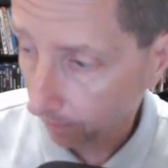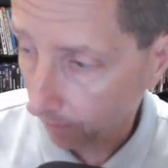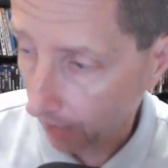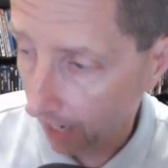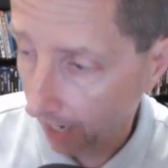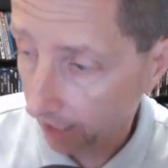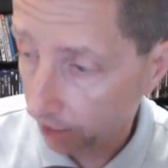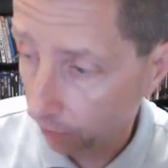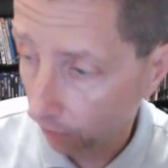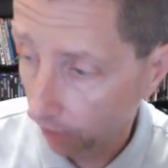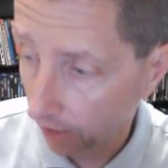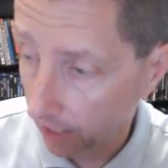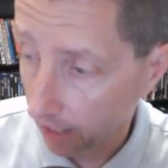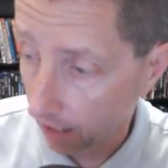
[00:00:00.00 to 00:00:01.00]

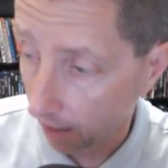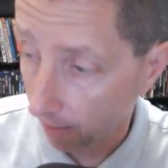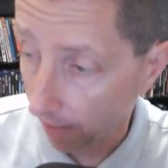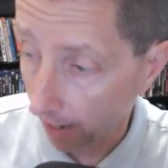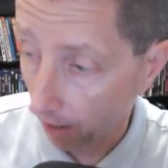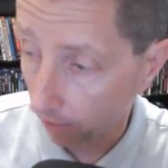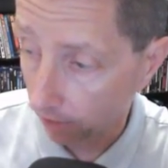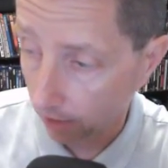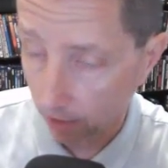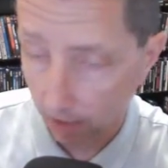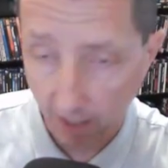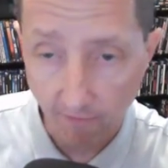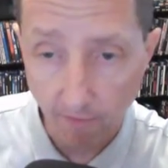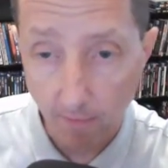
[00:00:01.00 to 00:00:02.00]
actually about
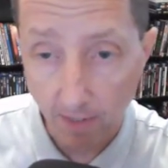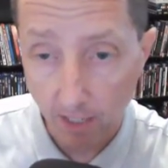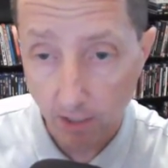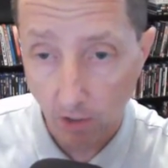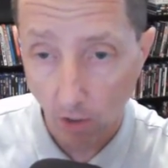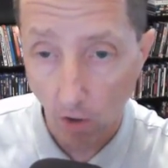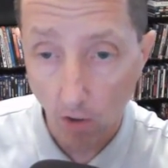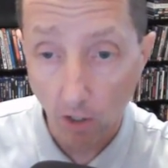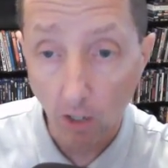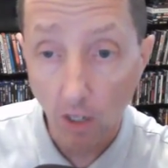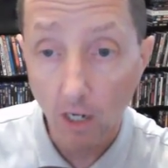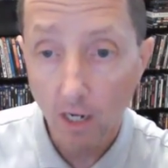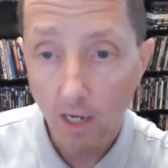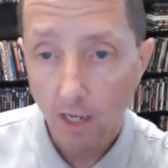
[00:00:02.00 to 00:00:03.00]
11 minutes
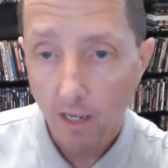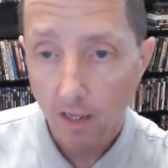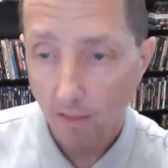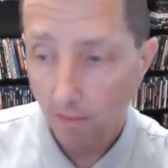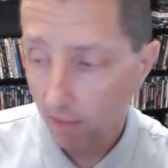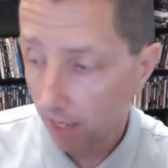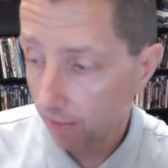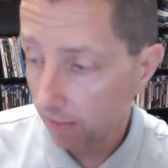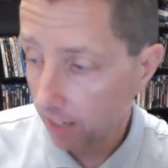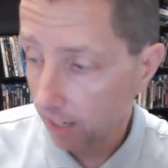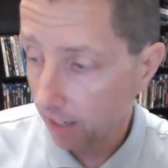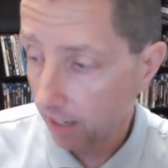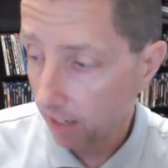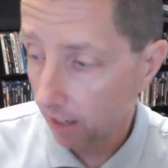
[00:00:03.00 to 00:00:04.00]
longer than
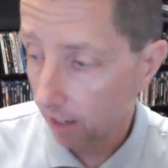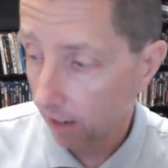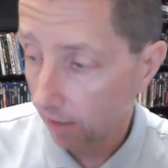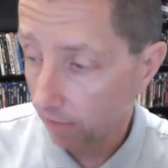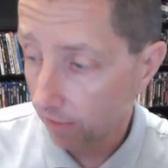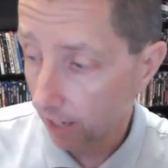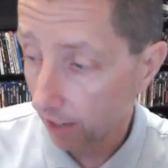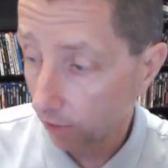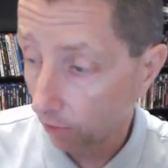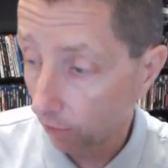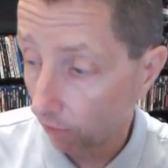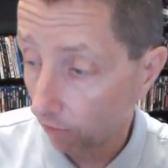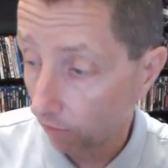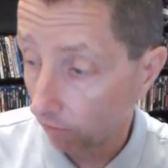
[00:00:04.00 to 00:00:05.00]
the
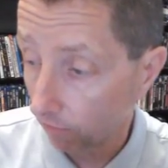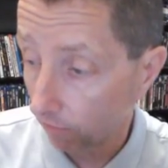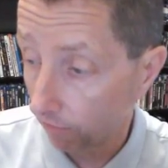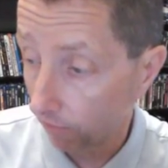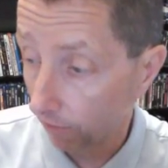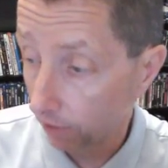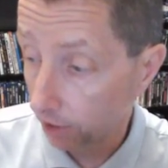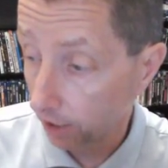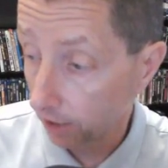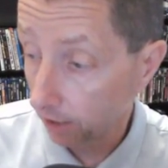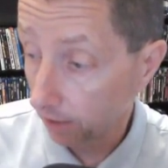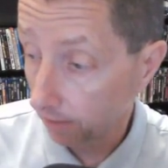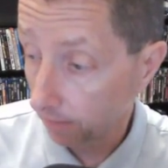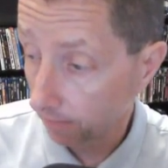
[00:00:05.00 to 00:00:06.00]
theatrical
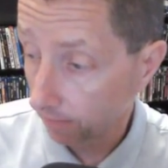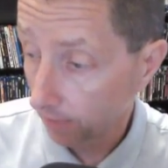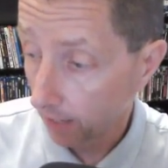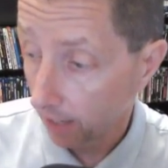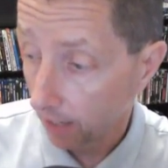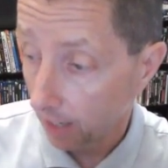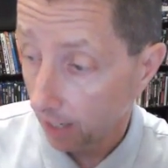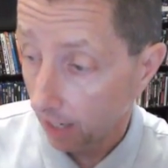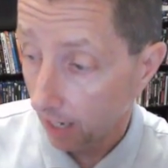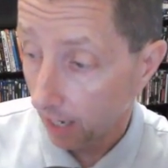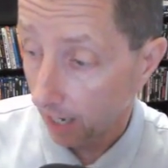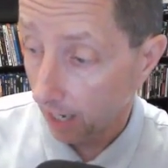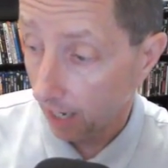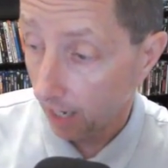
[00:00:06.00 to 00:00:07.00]
version,
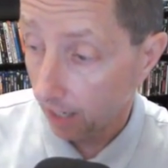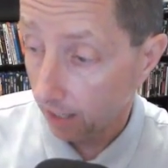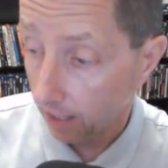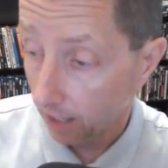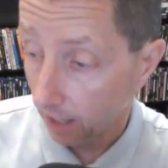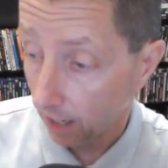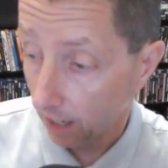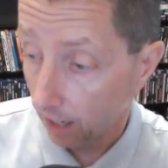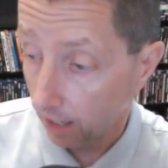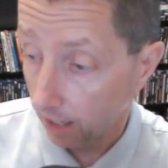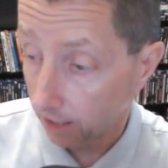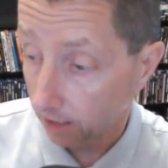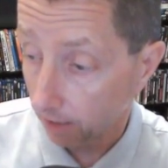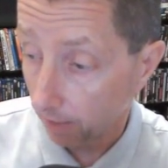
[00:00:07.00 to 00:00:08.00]
and
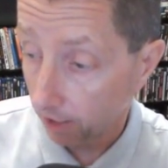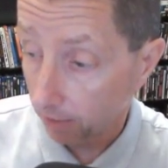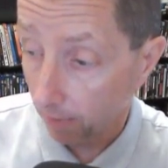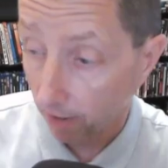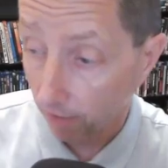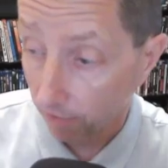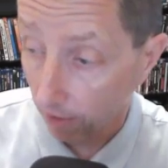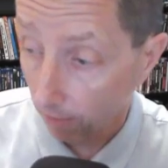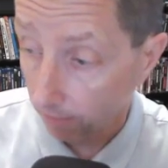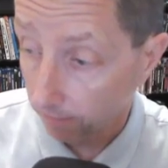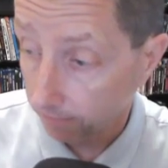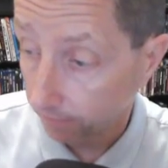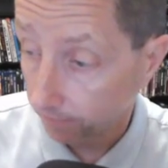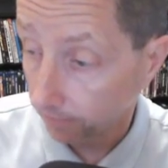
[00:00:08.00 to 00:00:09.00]
it's a much better film.
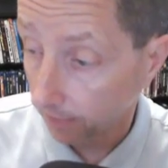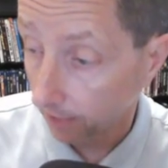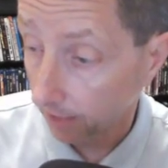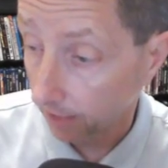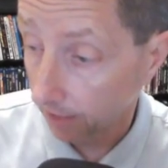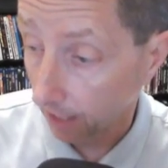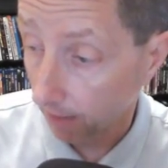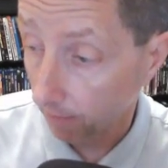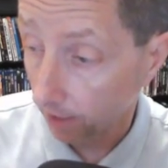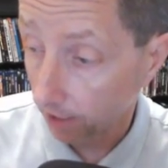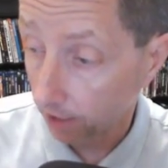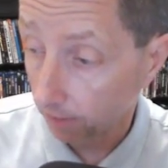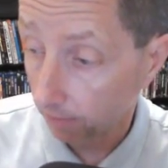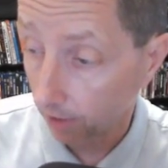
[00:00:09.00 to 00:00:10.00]
It is a
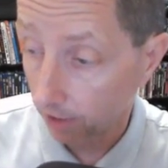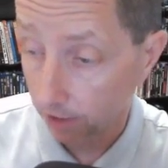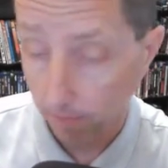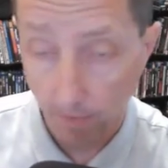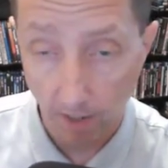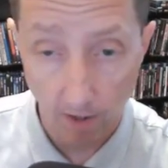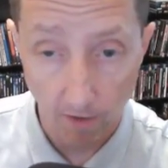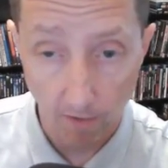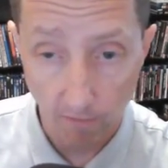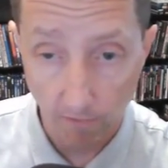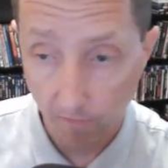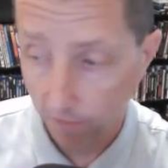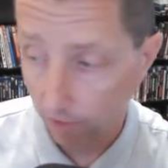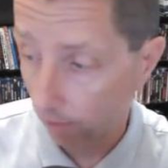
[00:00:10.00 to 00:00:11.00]
much, much better
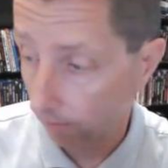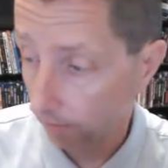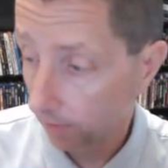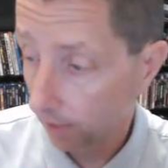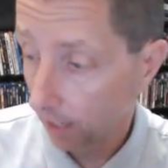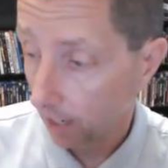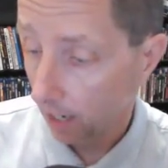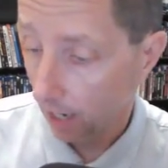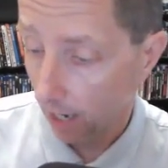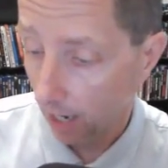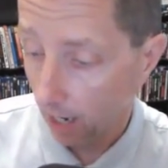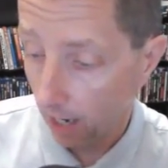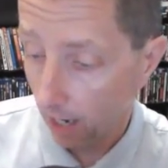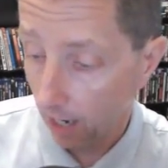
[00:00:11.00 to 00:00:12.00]
film.
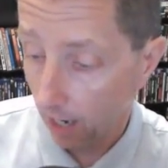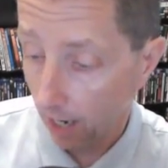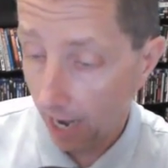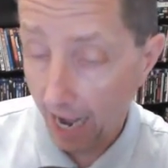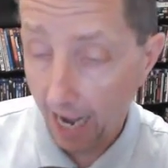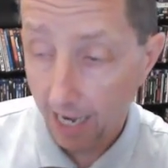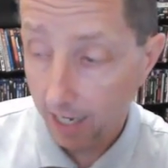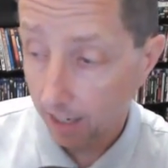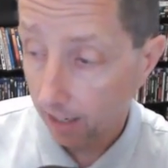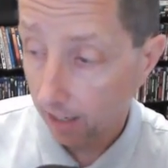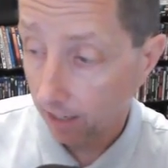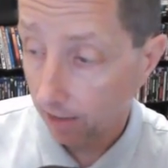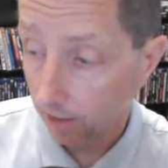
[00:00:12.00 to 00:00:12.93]
I